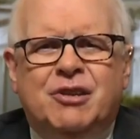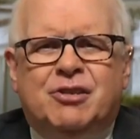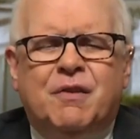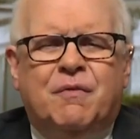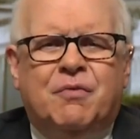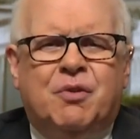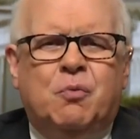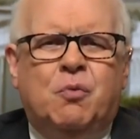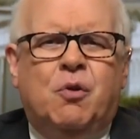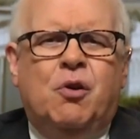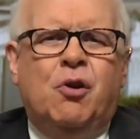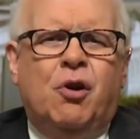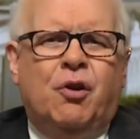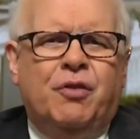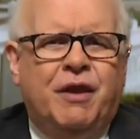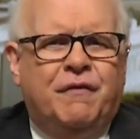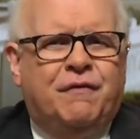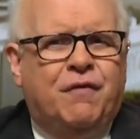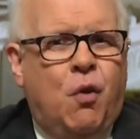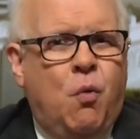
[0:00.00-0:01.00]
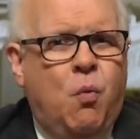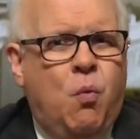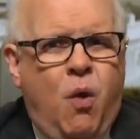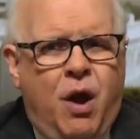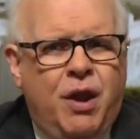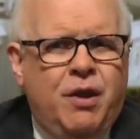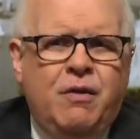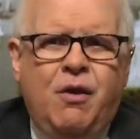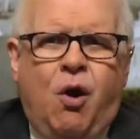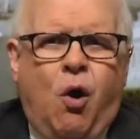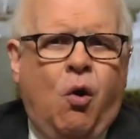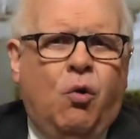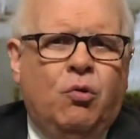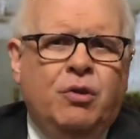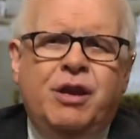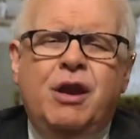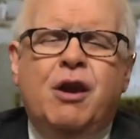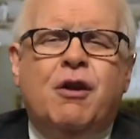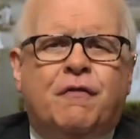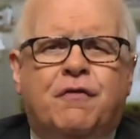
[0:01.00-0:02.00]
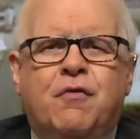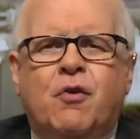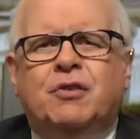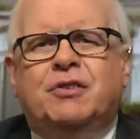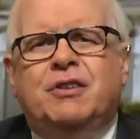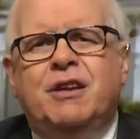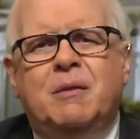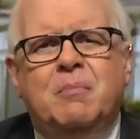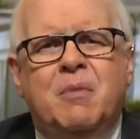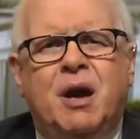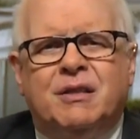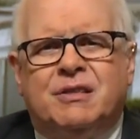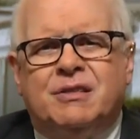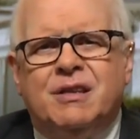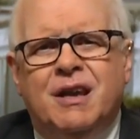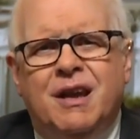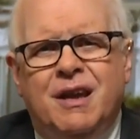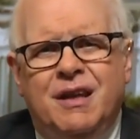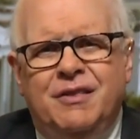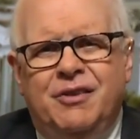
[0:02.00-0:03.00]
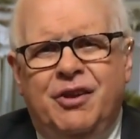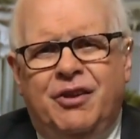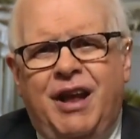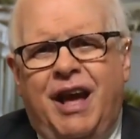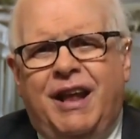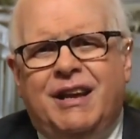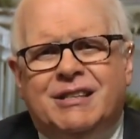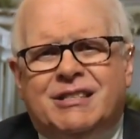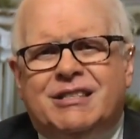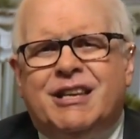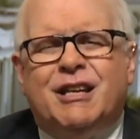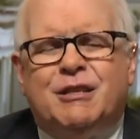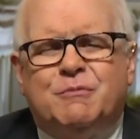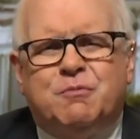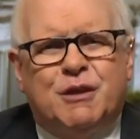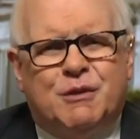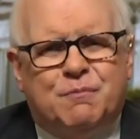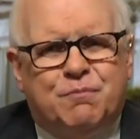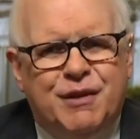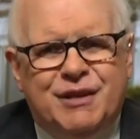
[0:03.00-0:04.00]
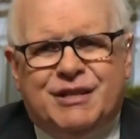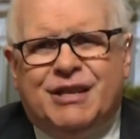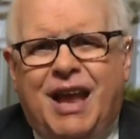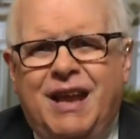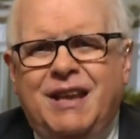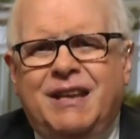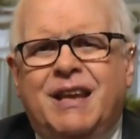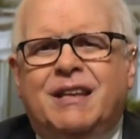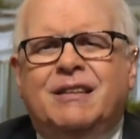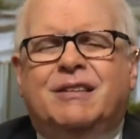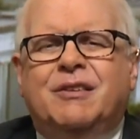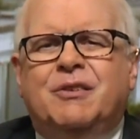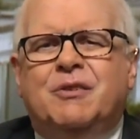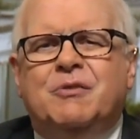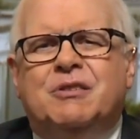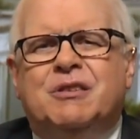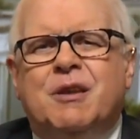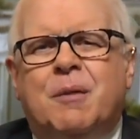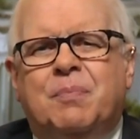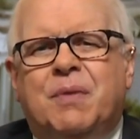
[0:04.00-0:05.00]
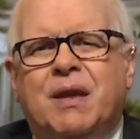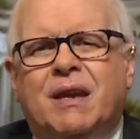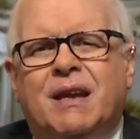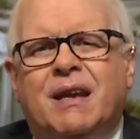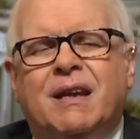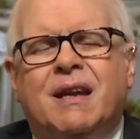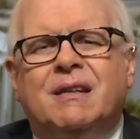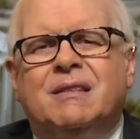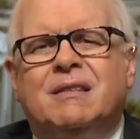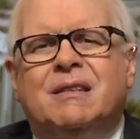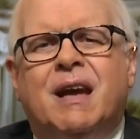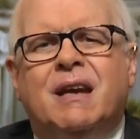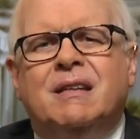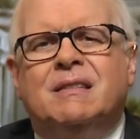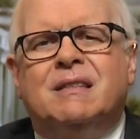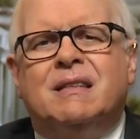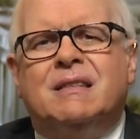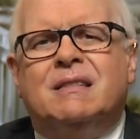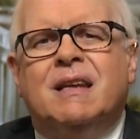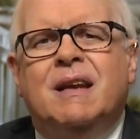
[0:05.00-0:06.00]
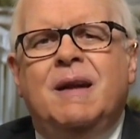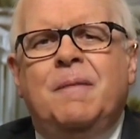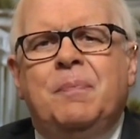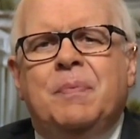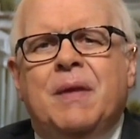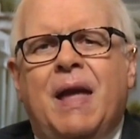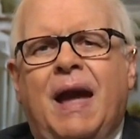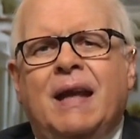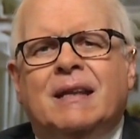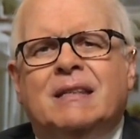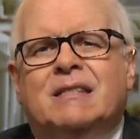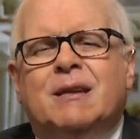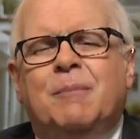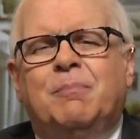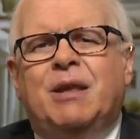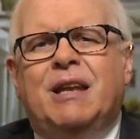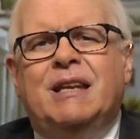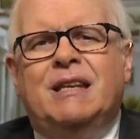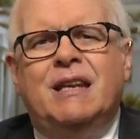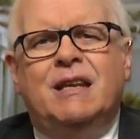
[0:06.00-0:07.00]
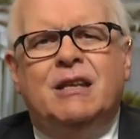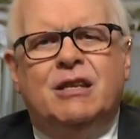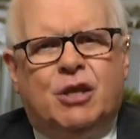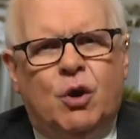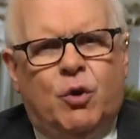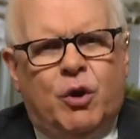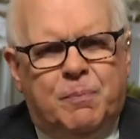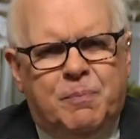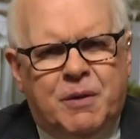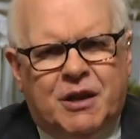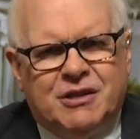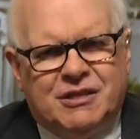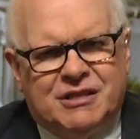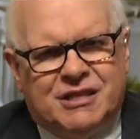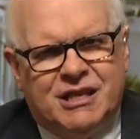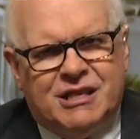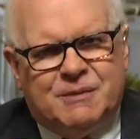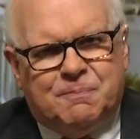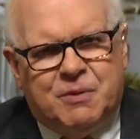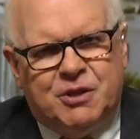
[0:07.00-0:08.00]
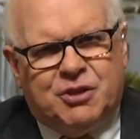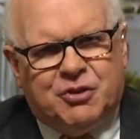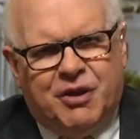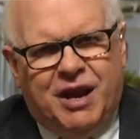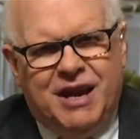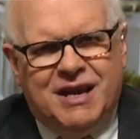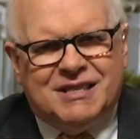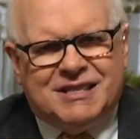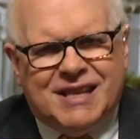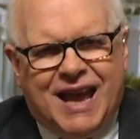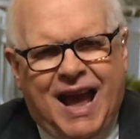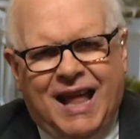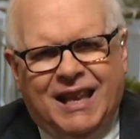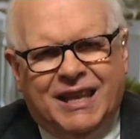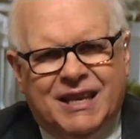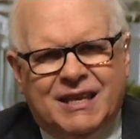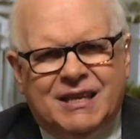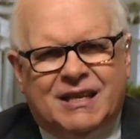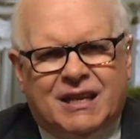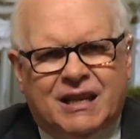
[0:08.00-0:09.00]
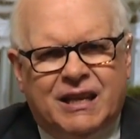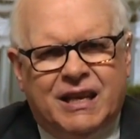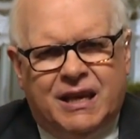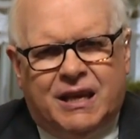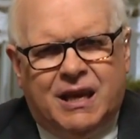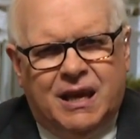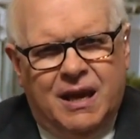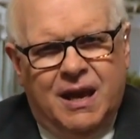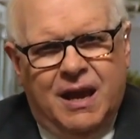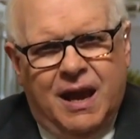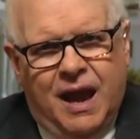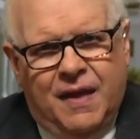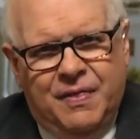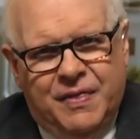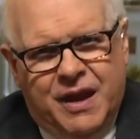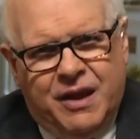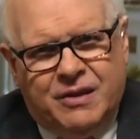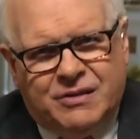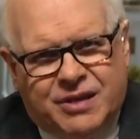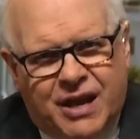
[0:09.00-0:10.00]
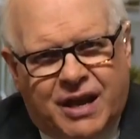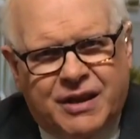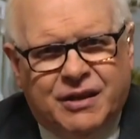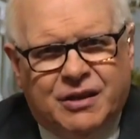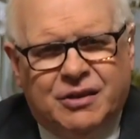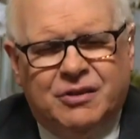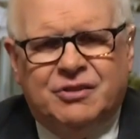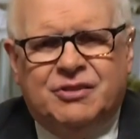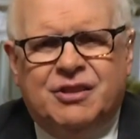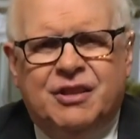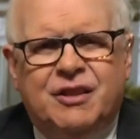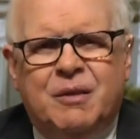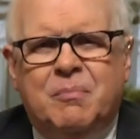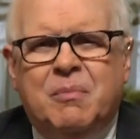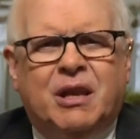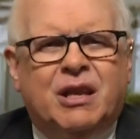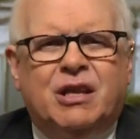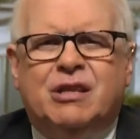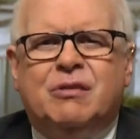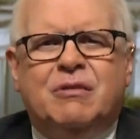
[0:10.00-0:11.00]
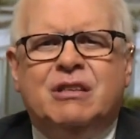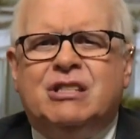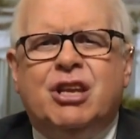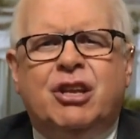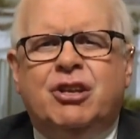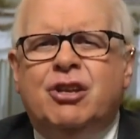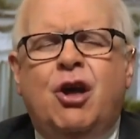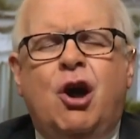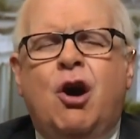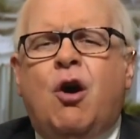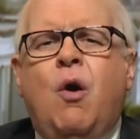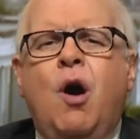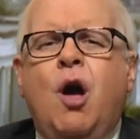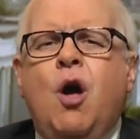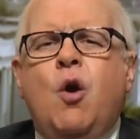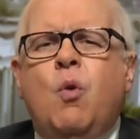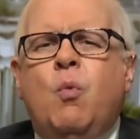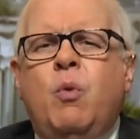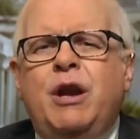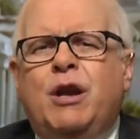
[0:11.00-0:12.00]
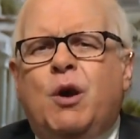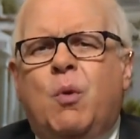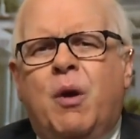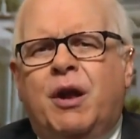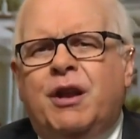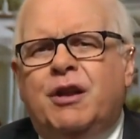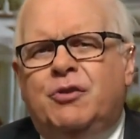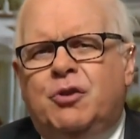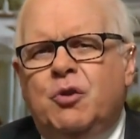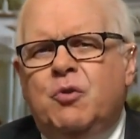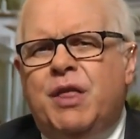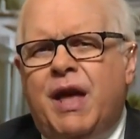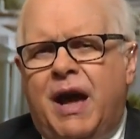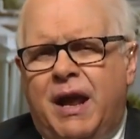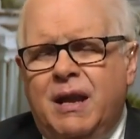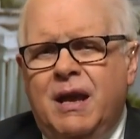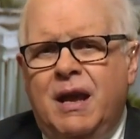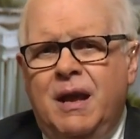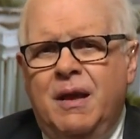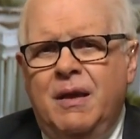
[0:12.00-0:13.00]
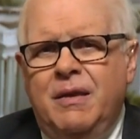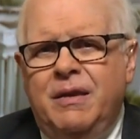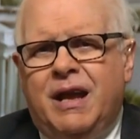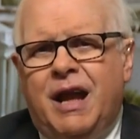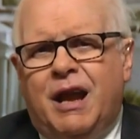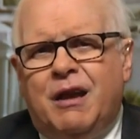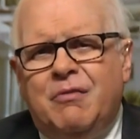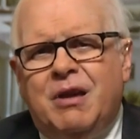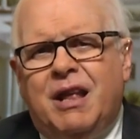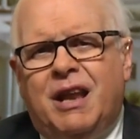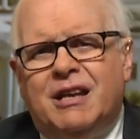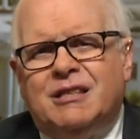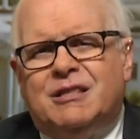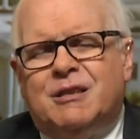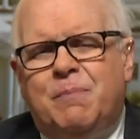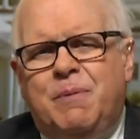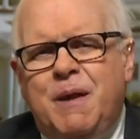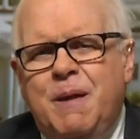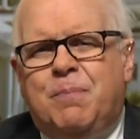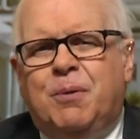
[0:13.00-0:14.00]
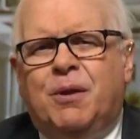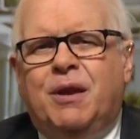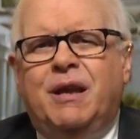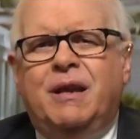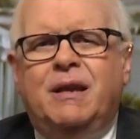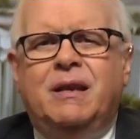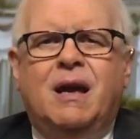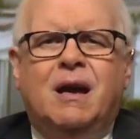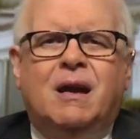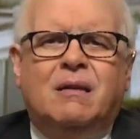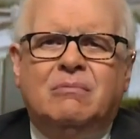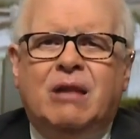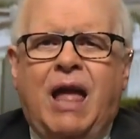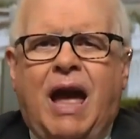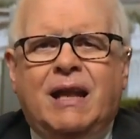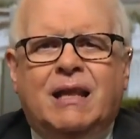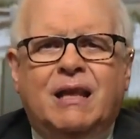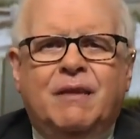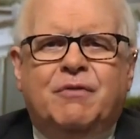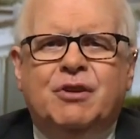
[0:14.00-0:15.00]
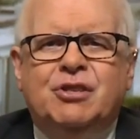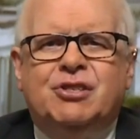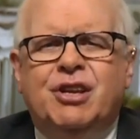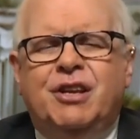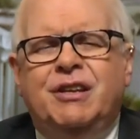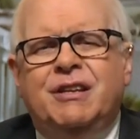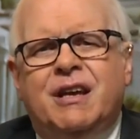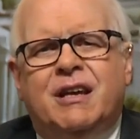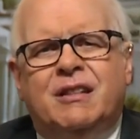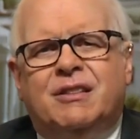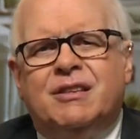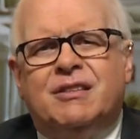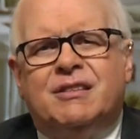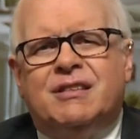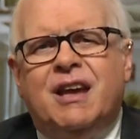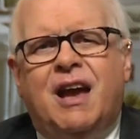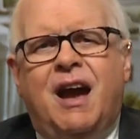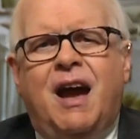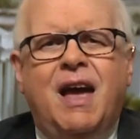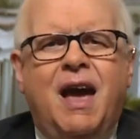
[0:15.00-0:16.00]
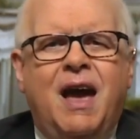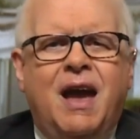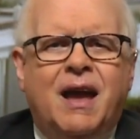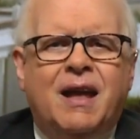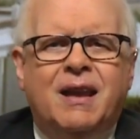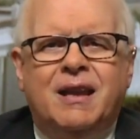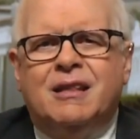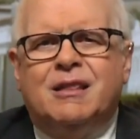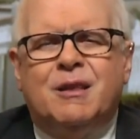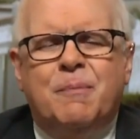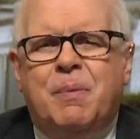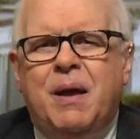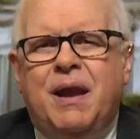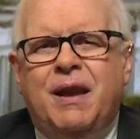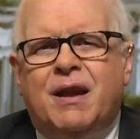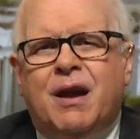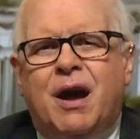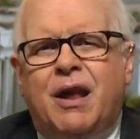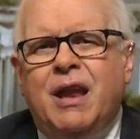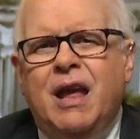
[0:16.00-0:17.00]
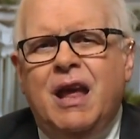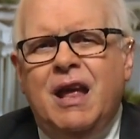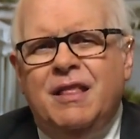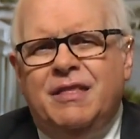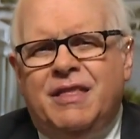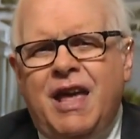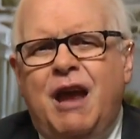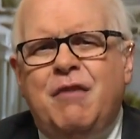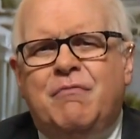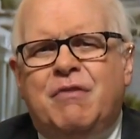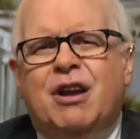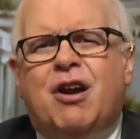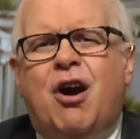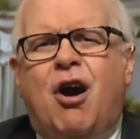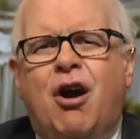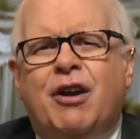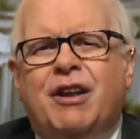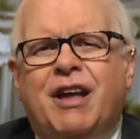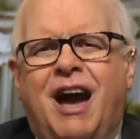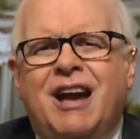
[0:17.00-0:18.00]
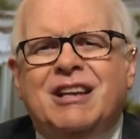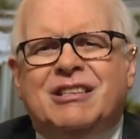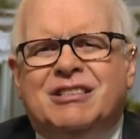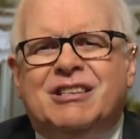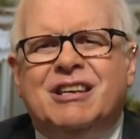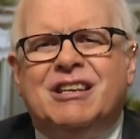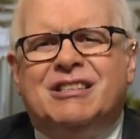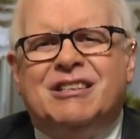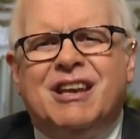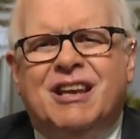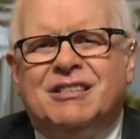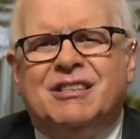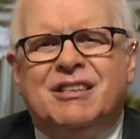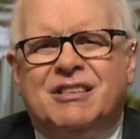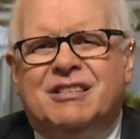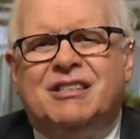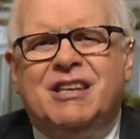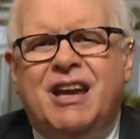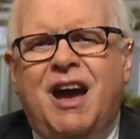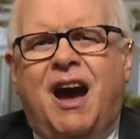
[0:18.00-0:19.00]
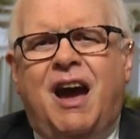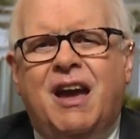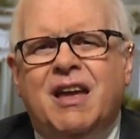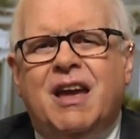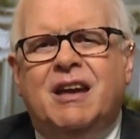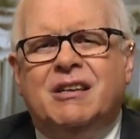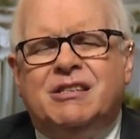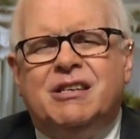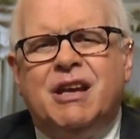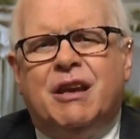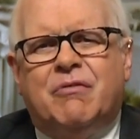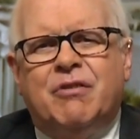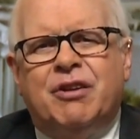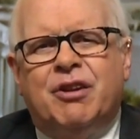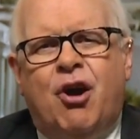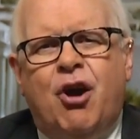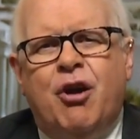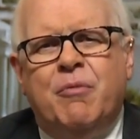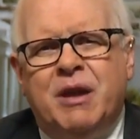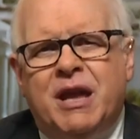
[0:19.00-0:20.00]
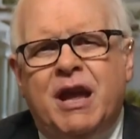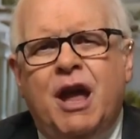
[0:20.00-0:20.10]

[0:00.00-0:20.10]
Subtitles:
of the world, that for one whole year, 14 months, the United States was pretending to do something against ISIS and simply didn't do it, because this Petraeus-Allen clique and their tentacles in the military said, no, we don't want to do that. You got to realize the people in Langley, Virginia at the CIA and at the Pentagon, they regard ISIS as a CIA secret army,